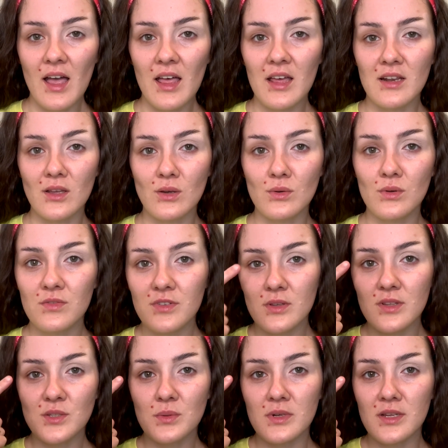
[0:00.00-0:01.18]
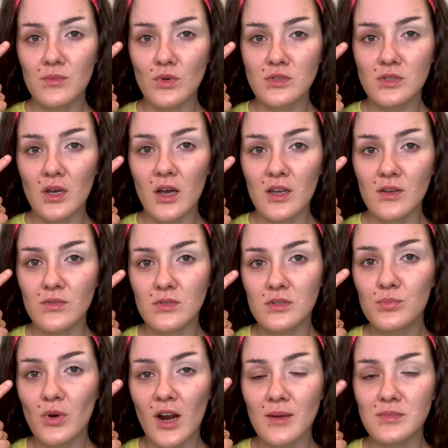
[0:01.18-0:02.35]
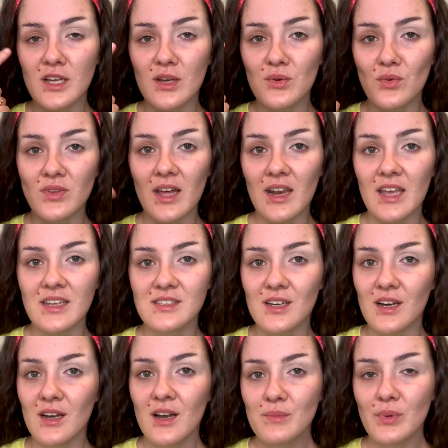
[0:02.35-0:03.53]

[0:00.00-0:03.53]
and I'll fill this one in once I've primed it and all that later.